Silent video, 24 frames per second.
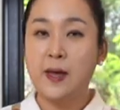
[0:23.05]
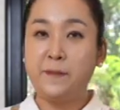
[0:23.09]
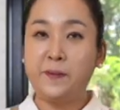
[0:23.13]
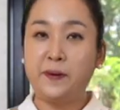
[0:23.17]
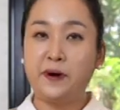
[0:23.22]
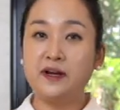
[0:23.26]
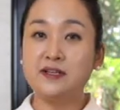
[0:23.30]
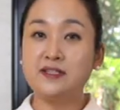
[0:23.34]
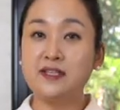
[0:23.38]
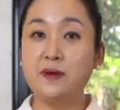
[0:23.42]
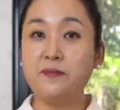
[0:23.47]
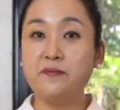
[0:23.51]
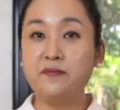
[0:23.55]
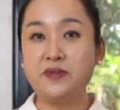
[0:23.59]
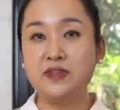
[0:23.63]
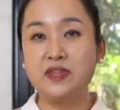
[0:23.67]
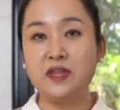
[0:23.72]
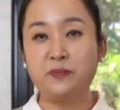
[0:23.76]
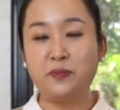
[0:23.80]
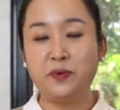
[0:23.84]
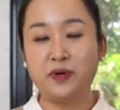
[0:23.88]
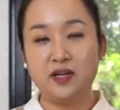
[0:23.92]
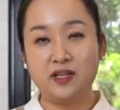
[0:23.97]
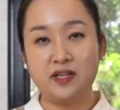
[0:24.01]
For something
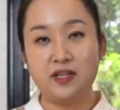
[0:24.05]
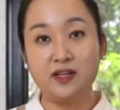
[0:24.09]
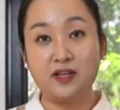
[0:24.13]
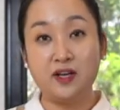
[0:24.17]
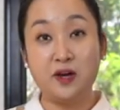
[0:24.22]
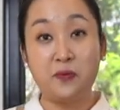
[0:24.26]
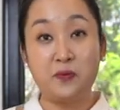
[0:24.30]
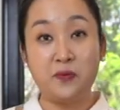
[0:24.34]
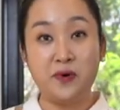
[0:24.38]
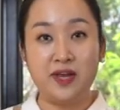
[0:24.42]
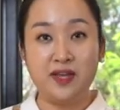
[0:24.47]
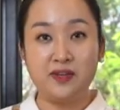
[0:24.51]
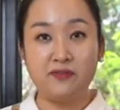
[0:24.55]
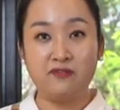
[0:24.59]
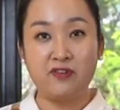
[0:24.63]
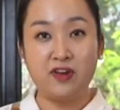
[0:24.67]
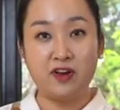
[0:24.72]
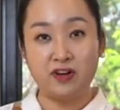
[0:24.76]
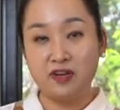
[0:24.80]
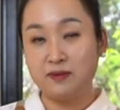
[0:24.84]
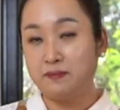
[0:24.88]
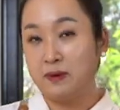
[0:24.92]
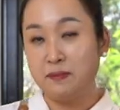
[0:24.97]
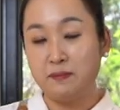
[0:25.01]
that pwede natin gawin,
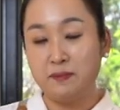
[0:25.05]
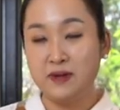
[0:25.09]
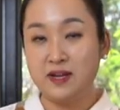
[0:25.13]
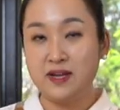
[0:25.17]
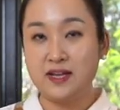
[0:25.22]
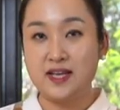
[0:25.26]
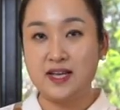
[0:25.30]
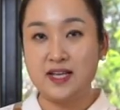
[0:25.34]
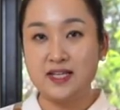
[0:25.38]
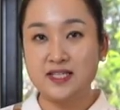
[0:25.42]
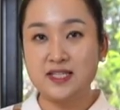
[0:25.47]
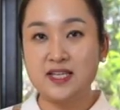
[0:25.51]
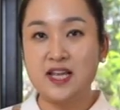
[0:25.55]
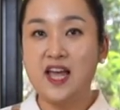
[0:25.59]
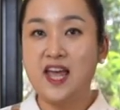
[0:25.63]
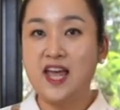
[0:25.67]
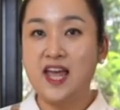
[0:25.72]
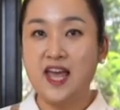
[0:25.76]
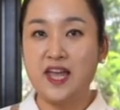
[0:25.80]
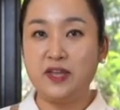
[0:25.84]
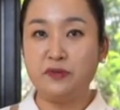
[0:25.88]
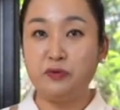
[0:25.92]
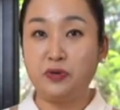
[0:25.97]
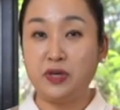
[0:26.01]
very mabilis
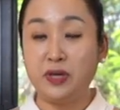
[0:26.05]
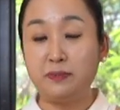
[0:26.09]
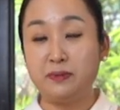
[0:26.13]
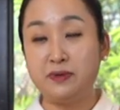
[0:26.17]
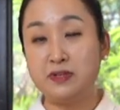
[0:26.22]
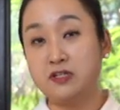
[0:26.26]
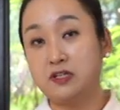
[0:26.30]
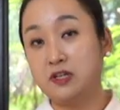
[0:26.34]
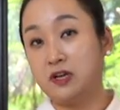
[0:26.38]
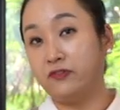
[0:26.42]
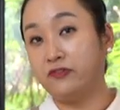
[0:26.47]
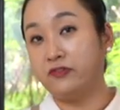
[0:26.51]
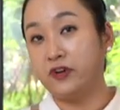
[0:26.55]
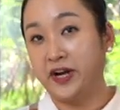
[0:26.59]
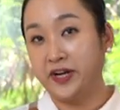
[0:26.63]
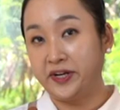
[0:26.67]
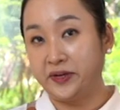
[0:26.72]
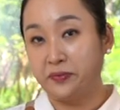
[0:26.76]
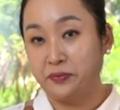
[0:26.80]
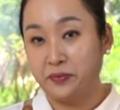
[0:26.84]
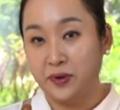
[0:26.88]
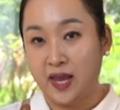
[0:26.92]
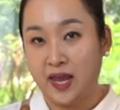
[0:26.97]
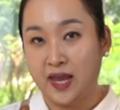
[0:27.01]
and we can be served right
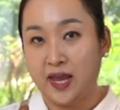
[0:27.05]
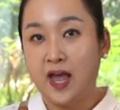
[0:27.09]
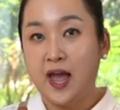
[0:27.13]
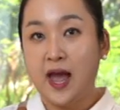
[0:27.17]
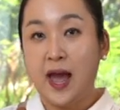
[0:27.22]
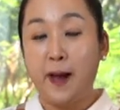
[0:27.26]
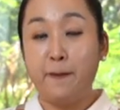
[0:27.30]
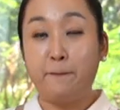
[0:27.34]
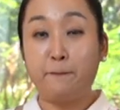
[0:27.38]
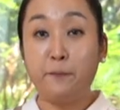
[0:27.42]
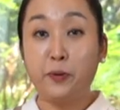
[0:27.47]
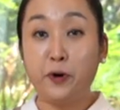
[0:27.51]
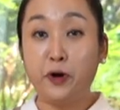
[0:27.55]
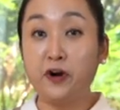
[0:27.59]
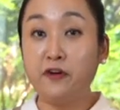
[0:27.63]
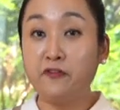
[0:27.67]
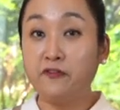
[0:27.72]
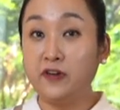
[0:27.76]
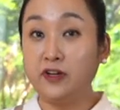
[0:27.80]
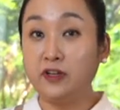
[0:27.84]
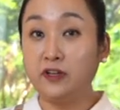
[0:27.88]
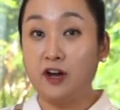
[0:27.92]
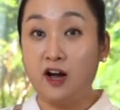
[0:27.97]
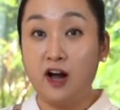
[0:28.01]
away. A
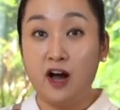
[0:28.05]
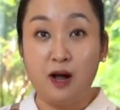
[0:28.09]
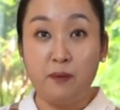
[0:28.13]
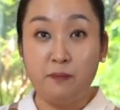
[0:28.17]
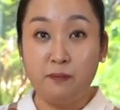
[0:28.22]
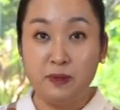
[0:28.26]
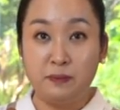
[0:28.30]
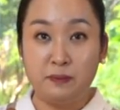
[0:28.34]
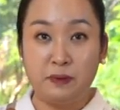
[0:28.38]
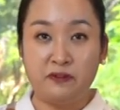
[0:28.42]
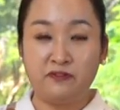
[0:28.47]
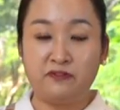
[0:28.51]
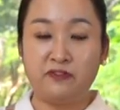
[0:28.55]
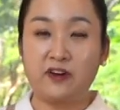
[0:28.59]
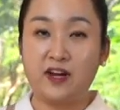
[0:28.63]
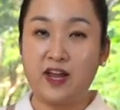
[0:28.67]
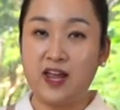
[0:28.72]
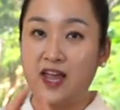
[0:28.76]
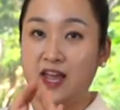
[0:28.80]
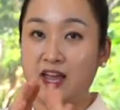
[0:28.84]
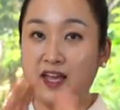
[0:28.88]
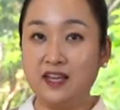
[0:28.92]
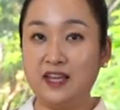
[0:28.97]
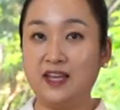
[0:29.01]
perfect complement for
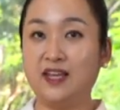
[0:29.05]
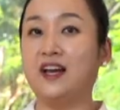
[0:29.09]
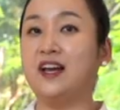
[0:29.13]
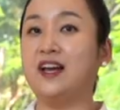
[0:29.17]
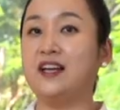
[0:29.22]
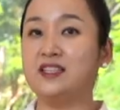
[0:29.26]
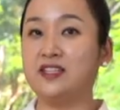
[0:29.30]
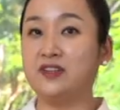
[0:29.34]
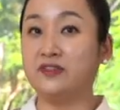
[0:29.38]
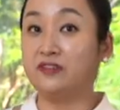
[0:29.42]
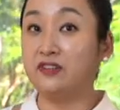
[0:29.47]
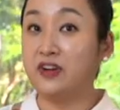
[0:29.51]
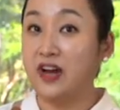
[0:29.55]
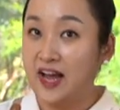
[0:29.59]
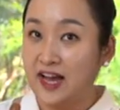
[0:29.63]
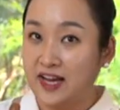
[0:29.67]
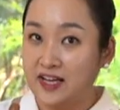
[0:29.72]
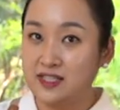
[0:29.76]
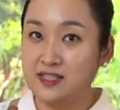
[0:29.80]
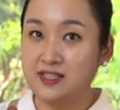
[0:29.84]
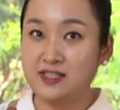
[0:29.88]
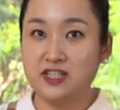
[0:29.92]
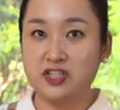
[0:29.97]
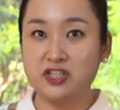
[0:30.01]
any kinds of
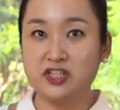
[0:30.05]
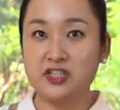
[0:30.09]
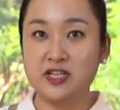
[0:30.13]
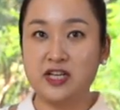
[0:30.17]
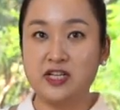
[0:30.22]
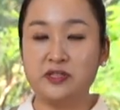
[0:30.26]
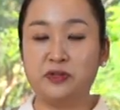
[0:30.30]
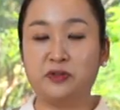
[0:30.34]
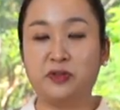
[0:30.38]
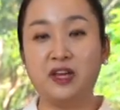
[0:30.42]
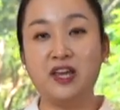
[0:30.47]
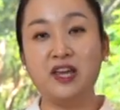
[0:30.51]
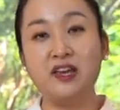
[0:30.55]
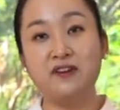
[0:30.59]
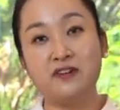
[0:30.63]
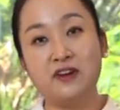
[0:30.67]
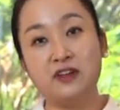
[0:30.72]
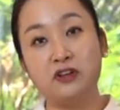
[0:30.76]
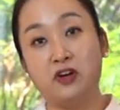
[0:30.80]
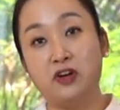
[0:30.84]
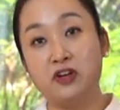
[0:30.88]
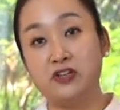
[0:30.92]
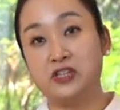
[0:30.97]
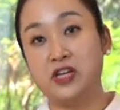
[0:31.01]
rice dishes or
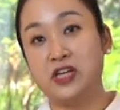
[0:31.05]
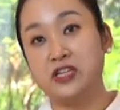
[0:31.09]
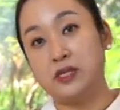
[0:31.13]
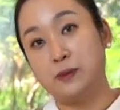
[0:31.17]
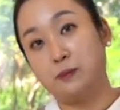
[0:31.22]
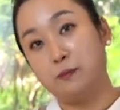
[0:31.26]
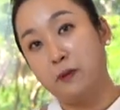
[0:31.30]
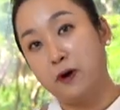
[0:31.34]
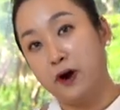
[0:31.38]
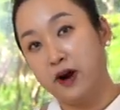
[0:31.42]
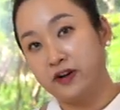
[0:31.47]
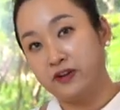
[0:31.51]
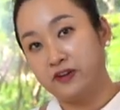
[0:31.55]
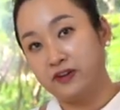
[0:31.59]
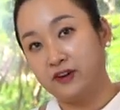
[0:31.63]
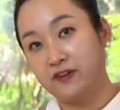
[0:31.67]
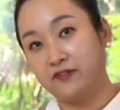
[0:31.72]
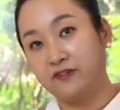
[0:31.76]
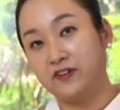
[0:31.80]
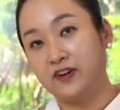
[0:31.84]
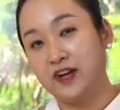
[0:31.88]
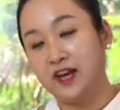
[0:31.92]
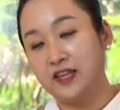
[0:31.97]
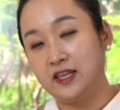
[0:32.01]
even also as a partner
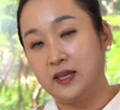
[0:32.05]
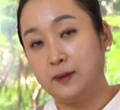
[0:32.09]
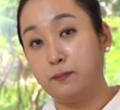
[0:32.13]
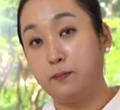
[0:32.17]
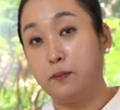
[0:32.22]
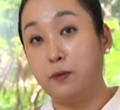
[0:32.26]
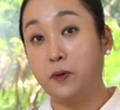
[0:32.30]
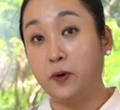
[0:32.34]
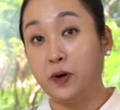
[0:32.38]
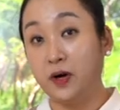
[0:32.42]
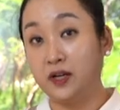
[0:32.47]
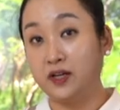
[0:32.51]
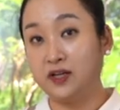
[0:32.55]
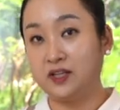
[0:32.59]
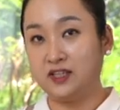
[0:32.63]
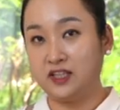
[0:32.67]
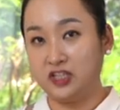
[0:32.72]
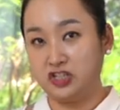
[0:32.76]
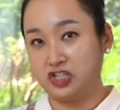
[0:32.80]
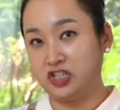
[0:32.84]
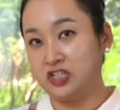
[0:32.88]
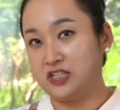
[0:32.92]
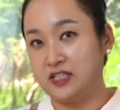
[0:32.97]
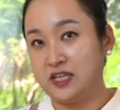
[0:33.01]
for any pork
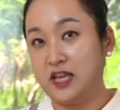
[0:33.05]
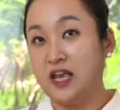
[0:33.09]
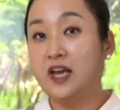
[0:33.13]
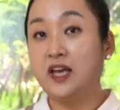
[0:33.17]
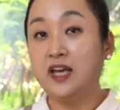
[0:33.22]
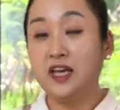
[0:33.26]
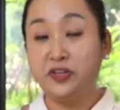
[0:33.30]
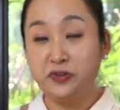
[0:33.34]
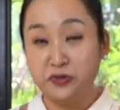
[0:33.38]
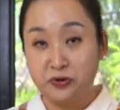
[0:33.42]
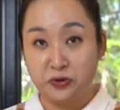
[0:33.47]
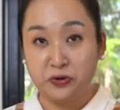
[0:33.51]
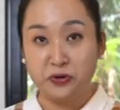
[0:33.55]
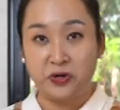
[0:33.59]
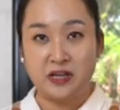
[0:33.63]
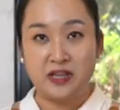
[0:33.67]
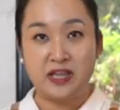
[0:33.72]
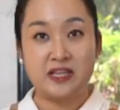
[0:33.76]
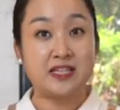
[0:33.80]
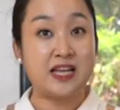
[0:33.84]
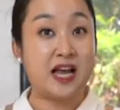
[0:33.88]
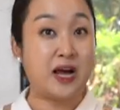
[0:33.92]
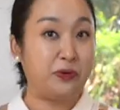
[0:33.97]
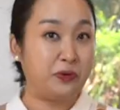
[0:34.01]
dishes in Korea.
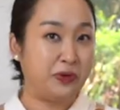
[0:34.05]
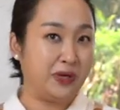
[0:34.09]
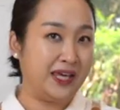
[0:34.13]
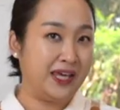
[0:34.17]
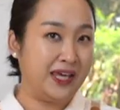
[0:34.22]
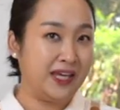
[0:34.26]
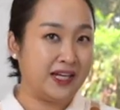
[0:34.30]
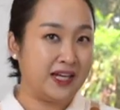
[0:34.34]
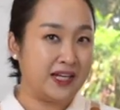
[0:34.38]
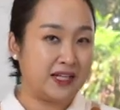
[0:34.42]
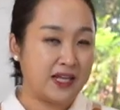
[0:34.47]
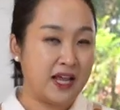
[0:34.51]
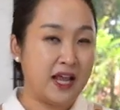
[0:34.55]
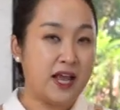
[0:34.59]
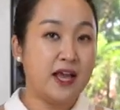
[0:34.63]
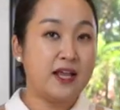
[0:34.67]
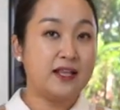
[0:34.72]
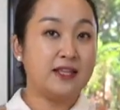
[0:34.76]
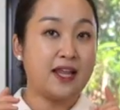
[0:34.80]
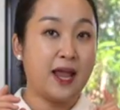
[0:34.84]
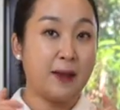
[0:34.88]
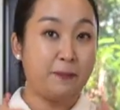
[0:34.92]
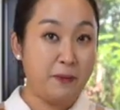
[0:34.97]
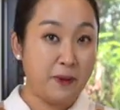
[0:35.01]
That's how we eat it.
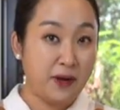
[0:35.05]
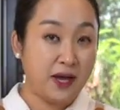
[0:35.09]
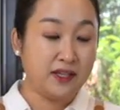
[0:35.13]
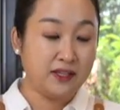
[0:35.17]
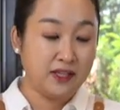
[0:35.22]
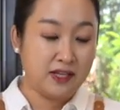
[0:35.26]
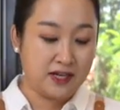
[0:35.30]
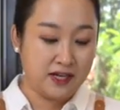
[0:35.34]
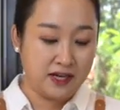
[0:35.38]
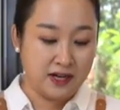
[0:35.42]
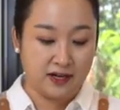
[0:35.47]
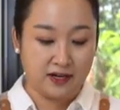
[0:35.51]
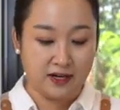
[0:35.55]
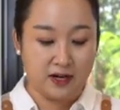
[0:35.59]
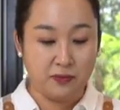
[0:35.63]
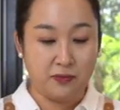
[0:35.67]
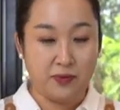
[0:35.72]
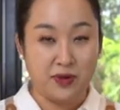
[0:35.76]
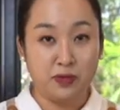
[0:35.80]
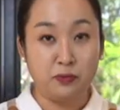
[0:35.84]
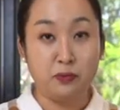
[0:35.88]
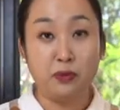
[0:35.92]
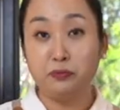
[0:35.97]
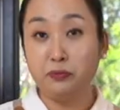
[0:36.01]
Napakadali lang
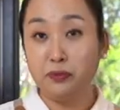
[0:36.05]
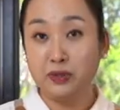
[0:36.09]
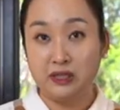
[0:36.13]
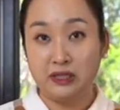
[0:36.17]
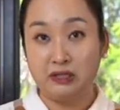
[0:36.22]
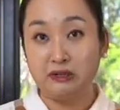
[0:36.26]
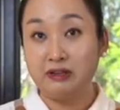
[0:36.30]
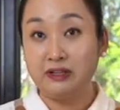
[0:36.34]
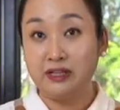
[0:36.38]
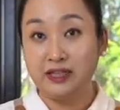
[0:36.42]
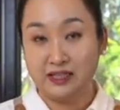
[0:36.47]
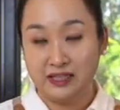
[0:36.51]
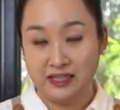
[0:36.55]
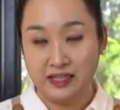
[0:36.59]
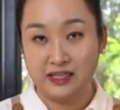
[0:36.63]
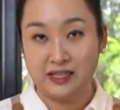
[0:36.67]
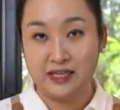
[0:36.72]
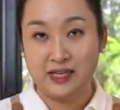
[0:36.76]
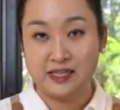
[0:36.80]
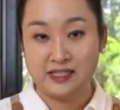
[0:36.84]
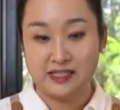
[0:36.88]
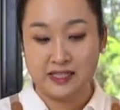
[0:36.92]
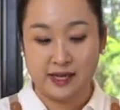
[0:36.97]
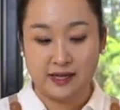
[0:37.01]
gawin. What we really
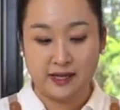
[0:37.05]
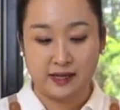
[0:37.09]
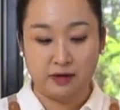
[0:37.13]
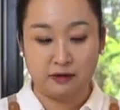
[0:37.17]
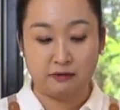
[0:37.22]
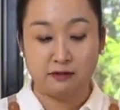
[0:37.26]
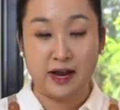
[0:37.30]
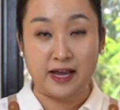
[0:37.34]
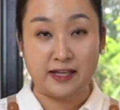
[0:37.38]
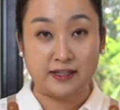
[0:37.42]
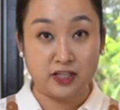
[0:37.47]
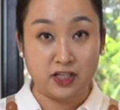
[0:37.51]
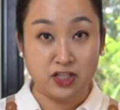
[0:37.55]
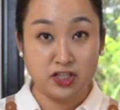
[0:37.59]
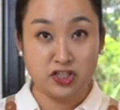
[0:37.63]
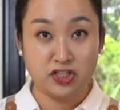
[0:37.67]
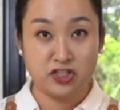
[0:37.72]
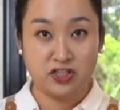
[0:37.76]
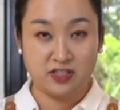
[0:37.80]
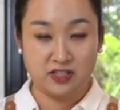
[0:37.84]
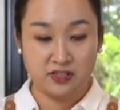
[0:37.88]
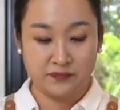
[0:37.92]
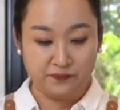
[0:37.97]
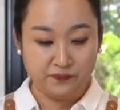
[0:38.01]
need is like
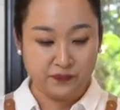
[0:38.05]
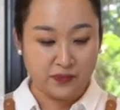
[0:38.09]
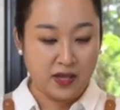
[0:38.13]
radish.